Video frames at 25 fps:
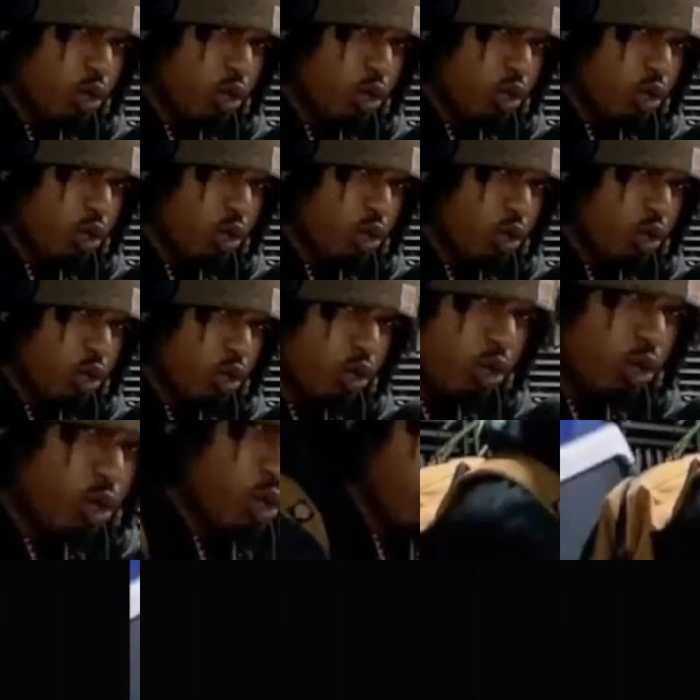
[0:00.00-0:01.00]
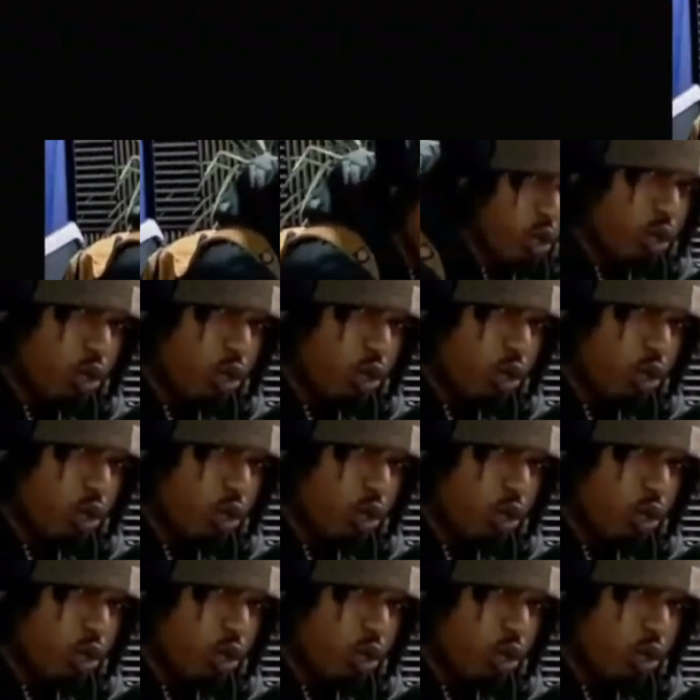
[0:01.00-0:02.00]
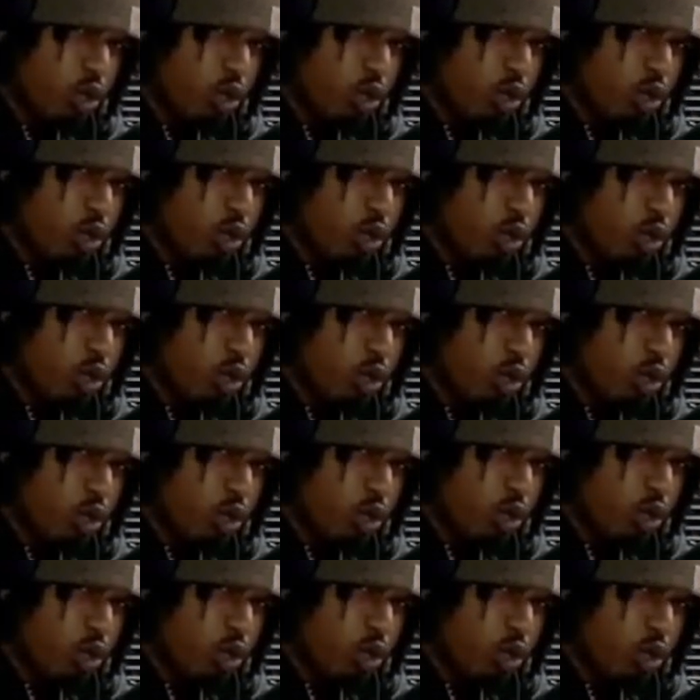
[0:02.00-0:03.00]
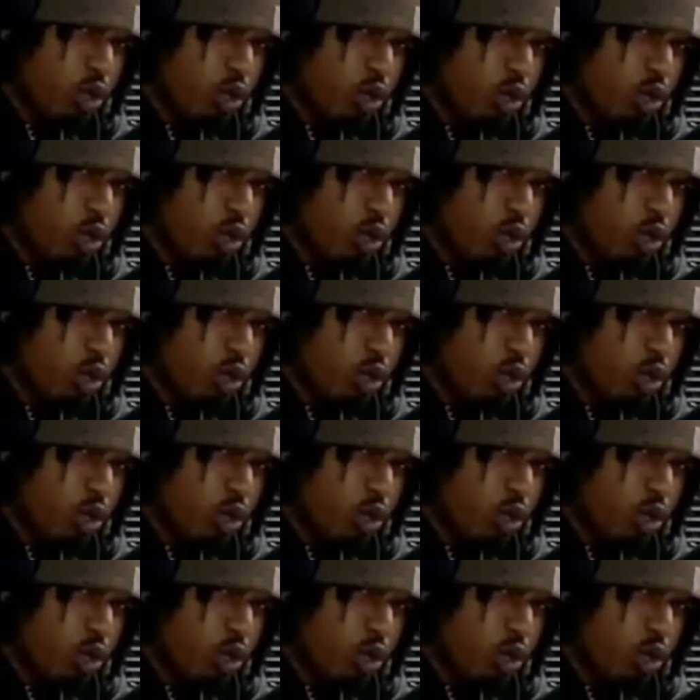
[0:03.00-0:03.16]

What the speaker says: This person isn't speaking.